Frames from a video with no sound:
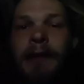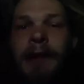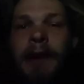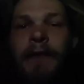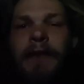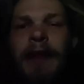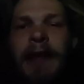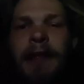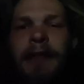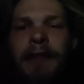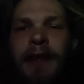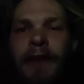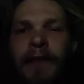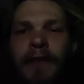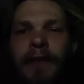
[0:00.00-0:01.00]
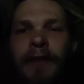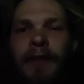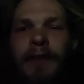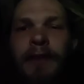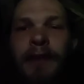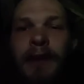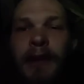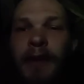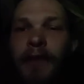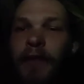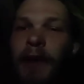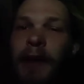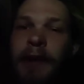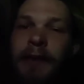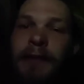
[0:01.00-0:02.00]
"It's like this," he
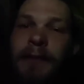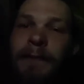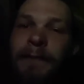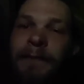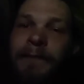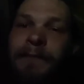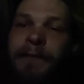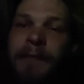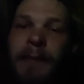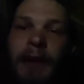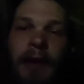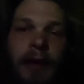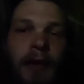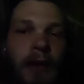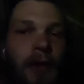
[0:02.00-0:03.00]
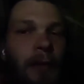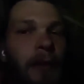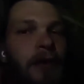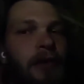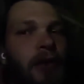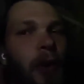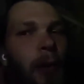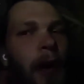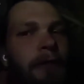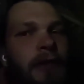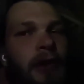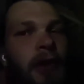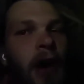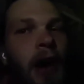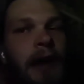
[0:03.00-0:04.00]
said. "When you go
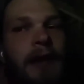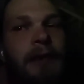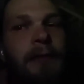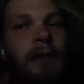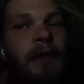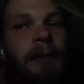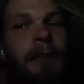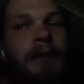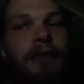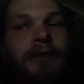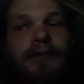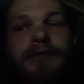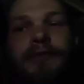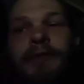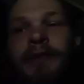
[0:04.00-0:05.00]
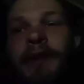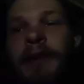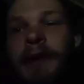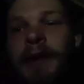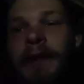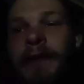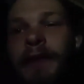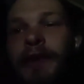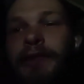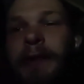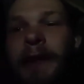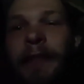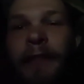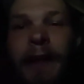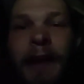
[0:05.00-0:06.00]
after honey with a balloon, the
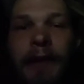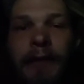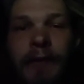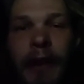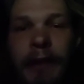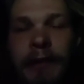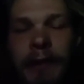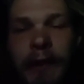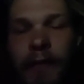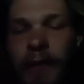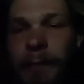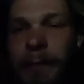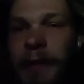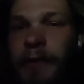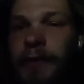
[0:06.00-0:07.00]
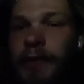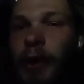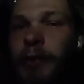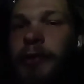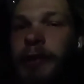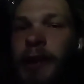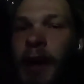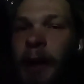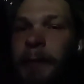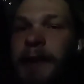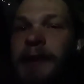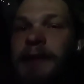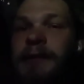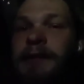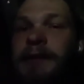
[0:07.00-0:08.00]
great thing is not to let the bees know you're
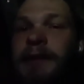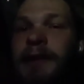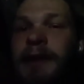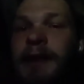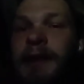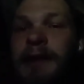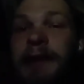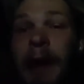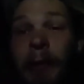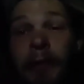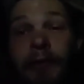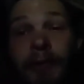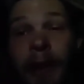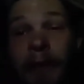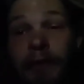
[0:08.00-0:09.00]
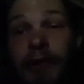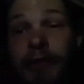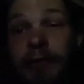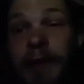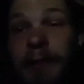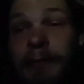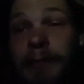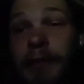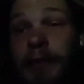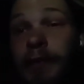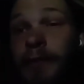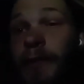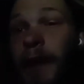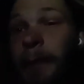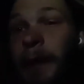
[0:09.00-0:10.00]
coming. Now, if you have a green
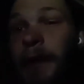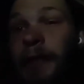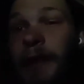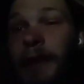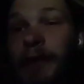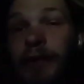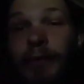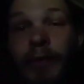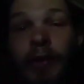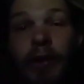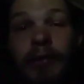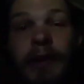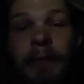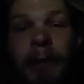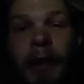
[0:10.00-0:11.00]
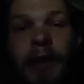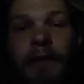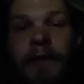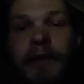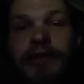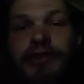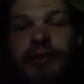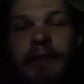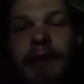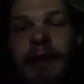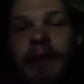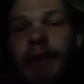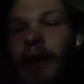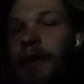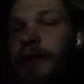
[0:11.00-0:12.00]
balloon, they might think you are only part of the tree
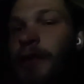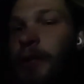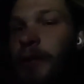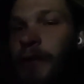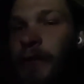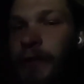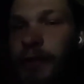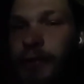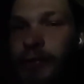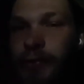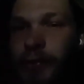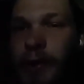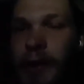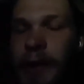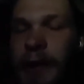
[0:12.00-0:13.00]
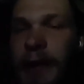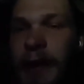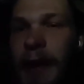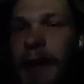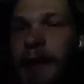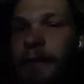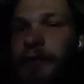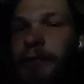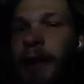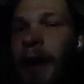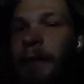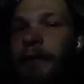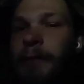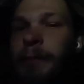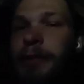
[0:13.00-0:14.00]
and not notice you. And if you
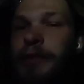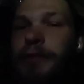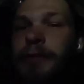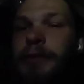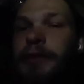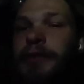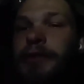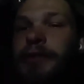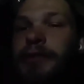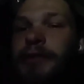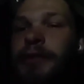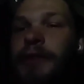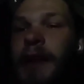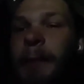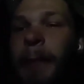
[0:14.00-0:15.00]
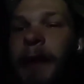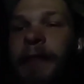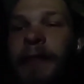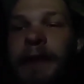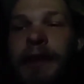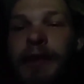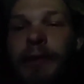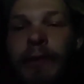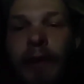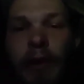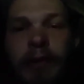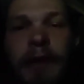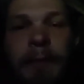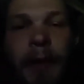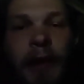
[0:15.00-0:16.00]
have a blue balloon, they might think you are
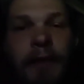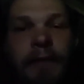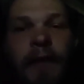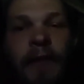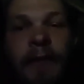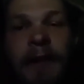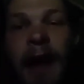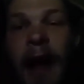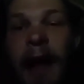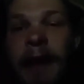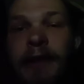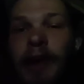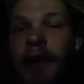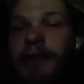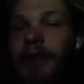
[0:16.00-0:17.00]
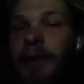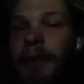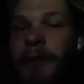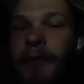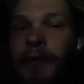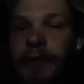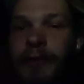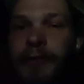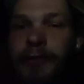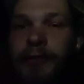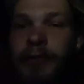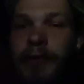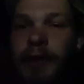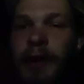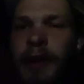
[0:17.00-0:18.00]
only part of the sky and not notice you.
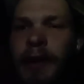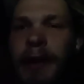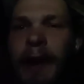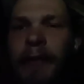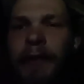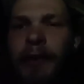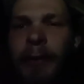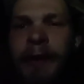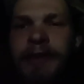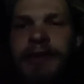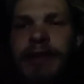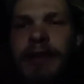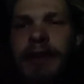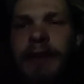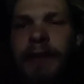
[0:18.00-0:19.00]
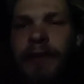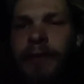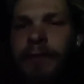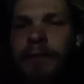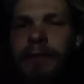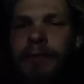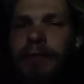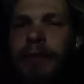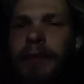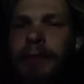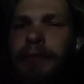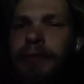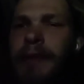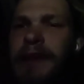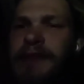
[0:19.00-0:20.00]
And the question is,
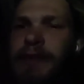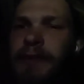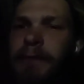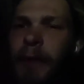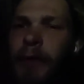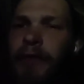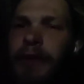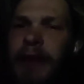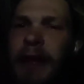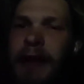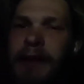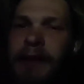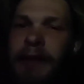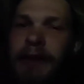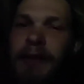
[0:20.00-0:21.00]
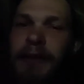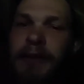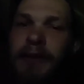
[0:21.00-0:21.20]
which is most likely?"